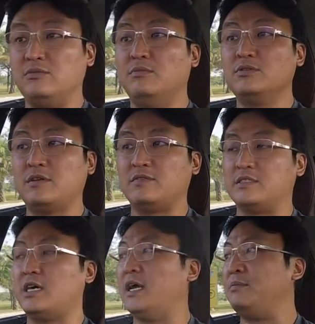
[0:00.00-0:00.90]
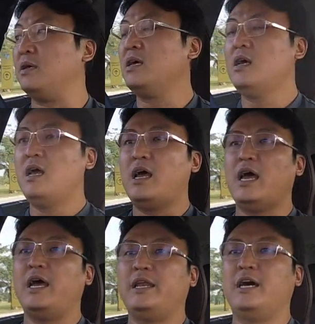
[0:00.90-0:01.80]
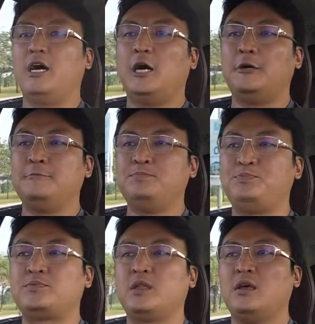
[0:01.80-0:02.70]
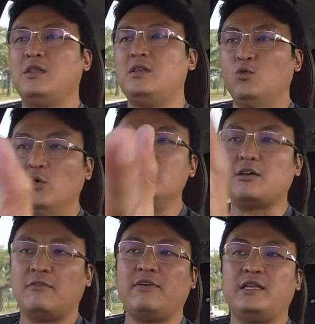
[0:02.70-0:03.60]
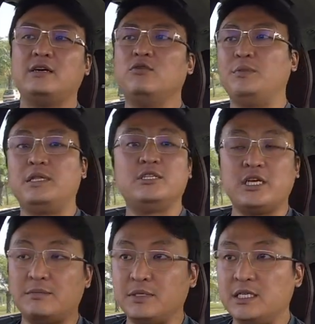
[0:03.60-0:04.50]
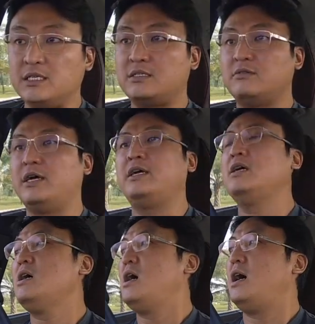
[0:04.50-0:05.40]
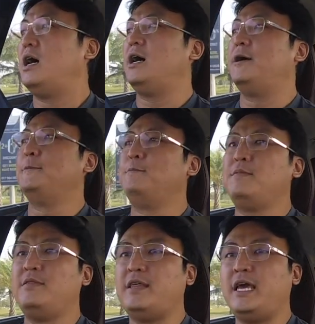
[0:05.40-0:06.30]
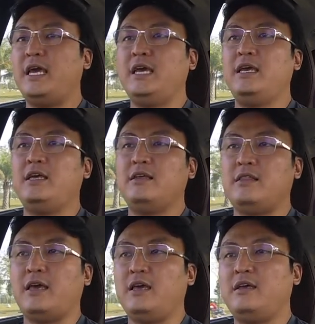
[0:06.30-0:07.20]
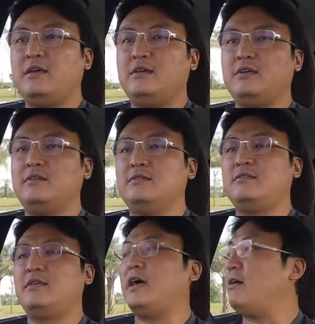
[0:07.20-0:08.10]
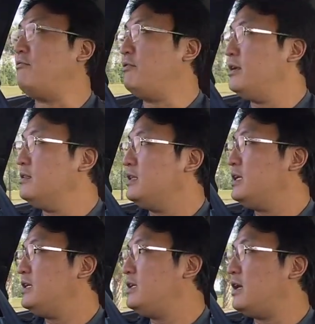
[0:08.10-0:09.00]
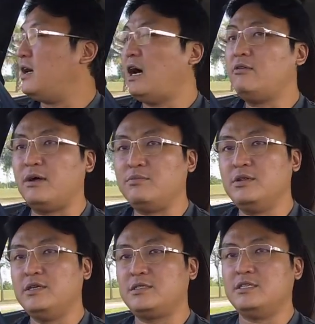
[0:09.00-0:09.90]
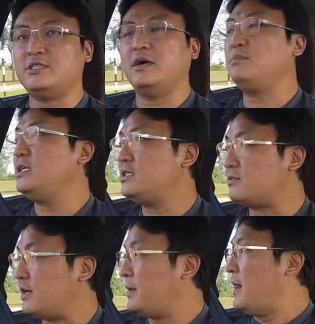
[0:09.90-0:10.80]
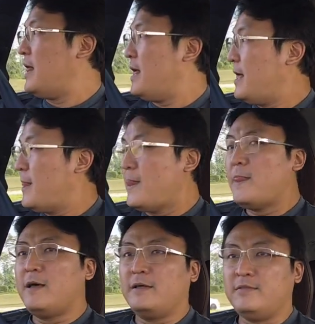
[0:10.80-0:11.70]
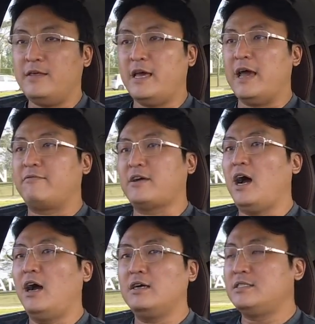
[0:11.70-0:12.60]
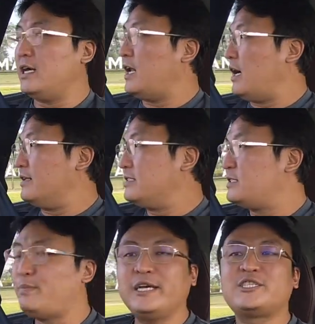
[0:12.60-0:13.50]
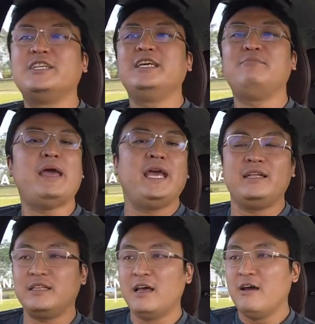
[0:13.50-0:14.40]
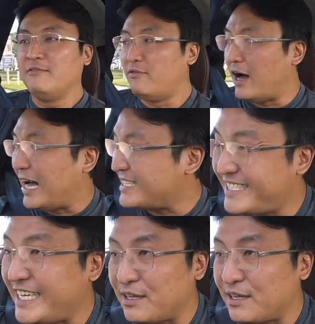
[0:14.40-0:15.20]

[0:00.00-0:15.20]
most of the time and um, the worst offender would be the Japanese right um, they they they are really uh, how do I put this the Japanese right they have cars that are specially made for ASEAN